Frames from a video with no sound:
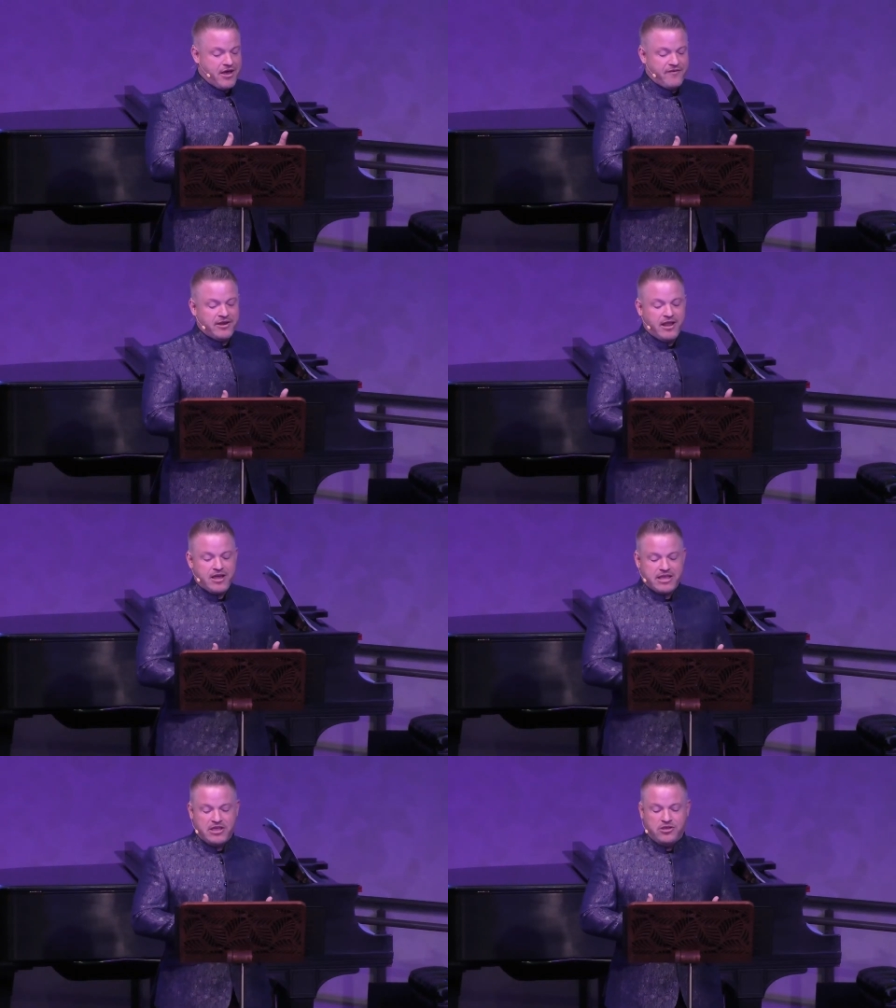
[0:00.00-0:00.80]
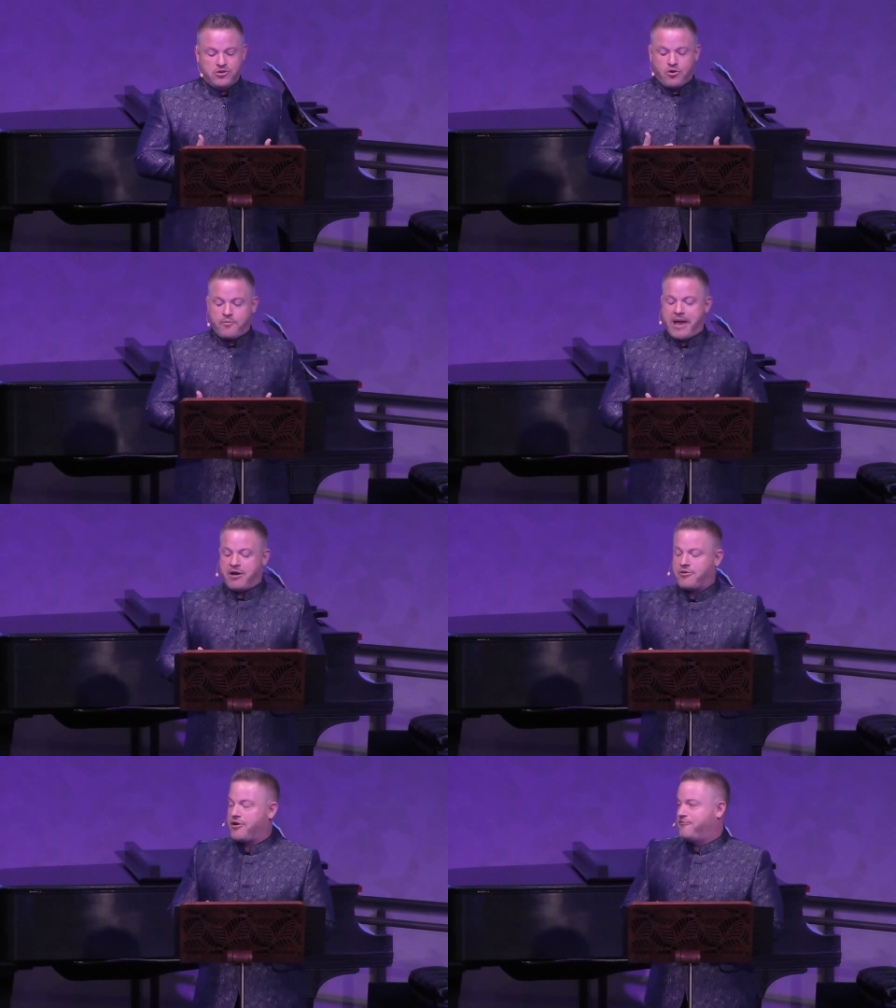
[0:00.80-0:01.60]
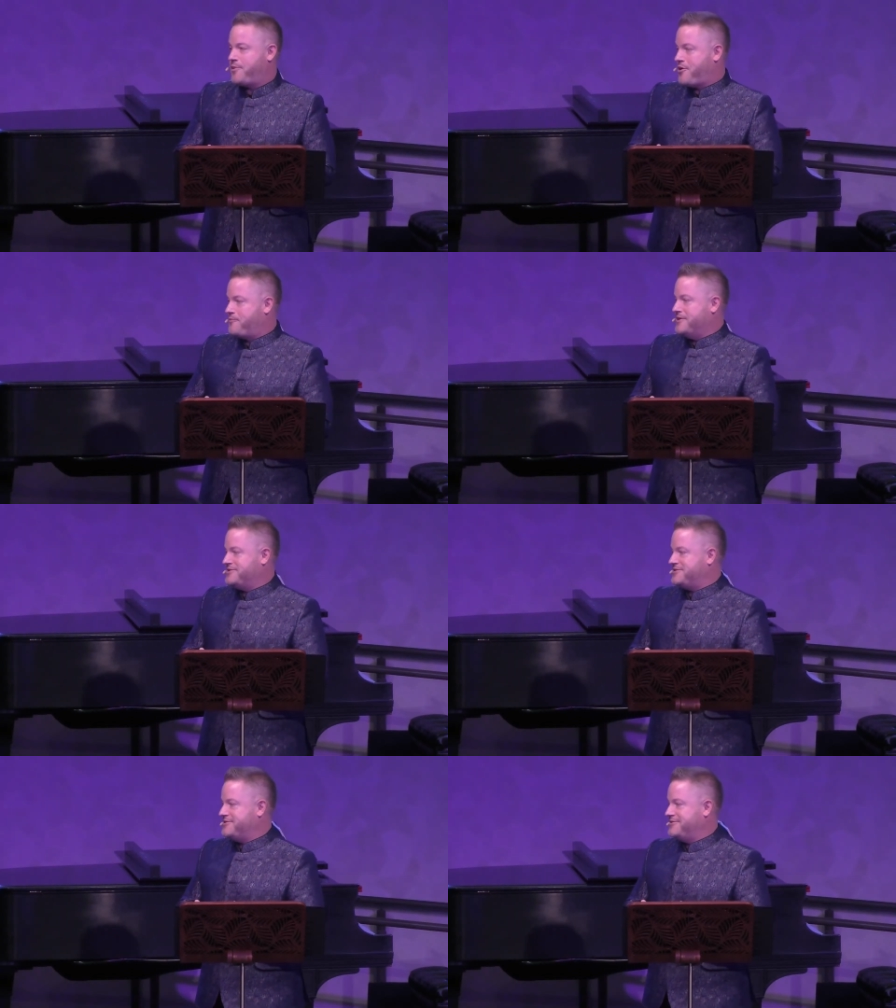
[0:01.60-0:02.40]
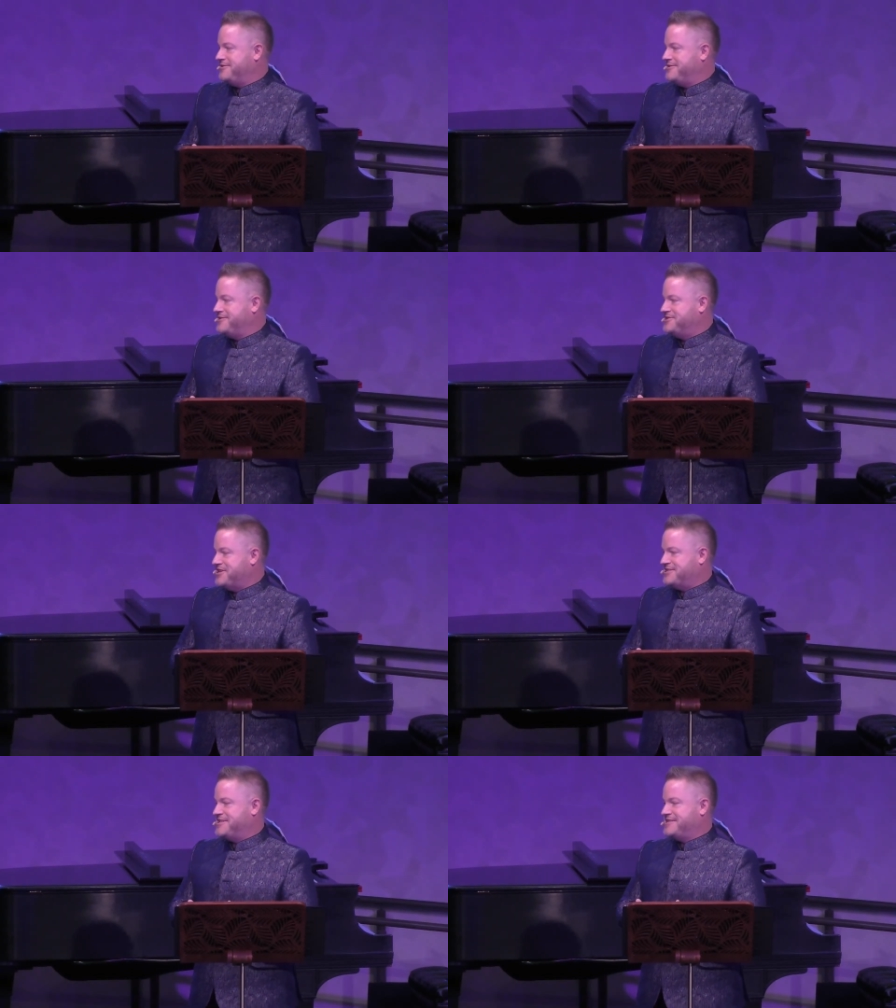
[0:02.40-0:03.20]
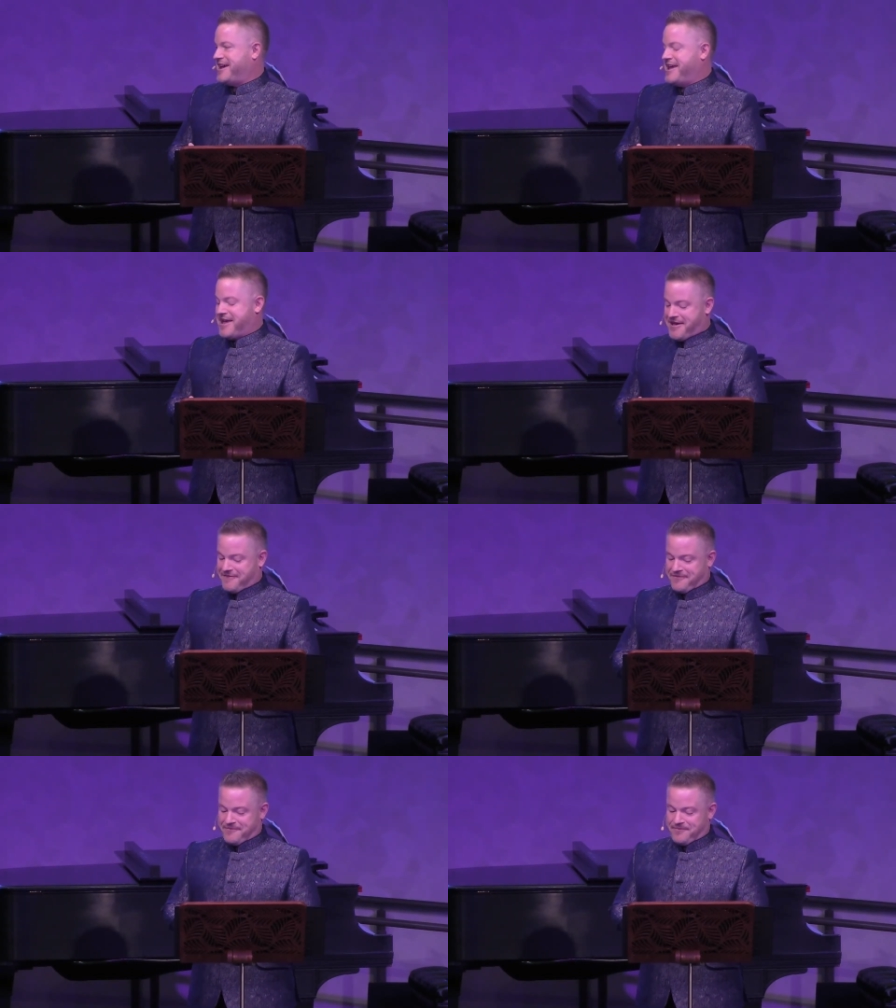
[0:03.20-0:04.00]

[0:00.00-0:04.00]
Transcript: of unlocking your power of purpose, just as I have.